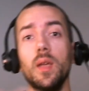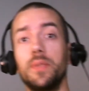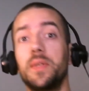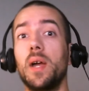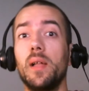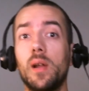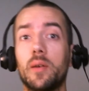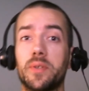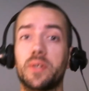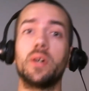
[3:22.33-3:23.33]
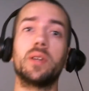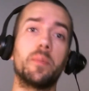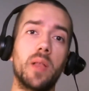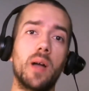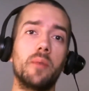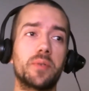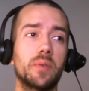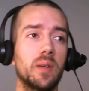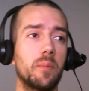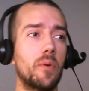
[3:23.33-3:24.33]
The dialogue was good, the plot was
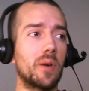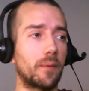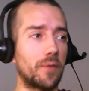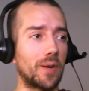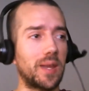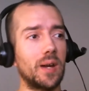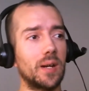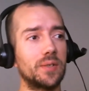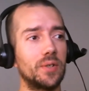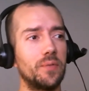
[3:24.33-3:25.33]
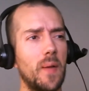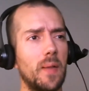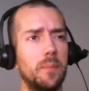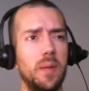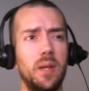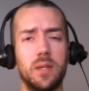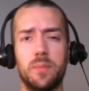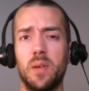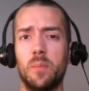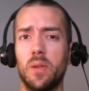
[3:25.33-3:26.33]
really important for character development, as
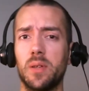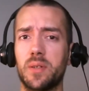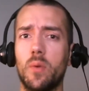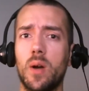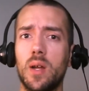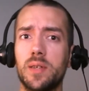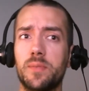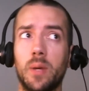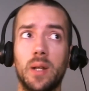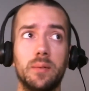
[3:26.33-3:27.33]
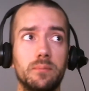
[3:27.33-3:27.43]
minimal as it was, but